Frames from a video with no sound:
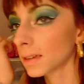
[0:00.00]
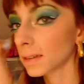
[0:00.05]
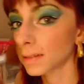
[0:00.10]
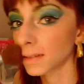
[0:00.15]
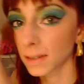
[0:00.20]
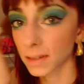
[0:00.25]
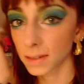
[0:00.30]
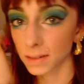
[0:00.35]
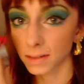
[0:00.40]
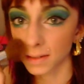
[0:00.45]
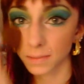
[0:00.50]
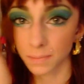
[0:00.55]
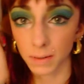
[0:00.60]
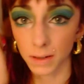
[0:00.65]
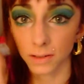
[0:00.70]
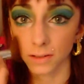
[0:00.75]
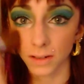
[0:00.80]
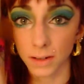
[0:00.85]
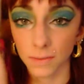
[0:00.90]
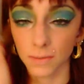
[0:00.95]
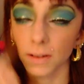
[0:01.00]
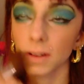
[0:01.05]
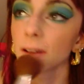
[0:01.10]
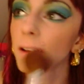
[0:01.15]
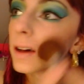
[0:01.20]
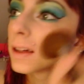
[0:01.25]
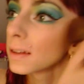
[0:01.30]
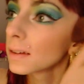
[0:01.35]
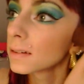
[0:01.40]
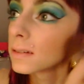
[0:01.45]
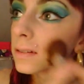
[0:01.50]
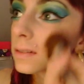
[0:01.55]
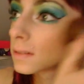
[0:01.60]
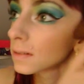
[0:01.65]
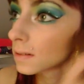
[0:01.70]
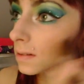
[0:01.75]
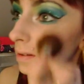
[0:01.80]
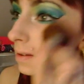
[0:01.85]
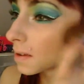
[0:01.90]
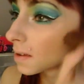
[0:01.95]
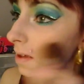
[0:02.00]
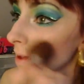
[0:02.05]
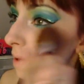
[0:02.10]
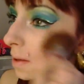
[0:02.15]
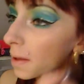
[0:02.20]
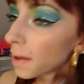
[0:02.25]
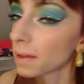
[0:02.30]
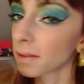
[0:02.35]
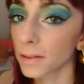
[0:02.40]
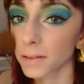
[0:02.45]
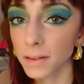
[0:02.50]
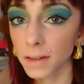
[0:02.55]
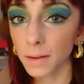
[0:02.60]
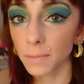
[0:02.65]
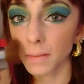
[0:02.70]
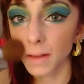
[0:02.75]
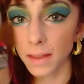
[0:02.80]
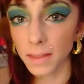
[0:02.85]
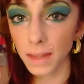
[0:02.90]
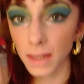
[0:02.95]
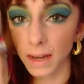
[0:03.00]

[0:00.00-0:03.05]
because it's a bunch of different colors. I'm just going to blend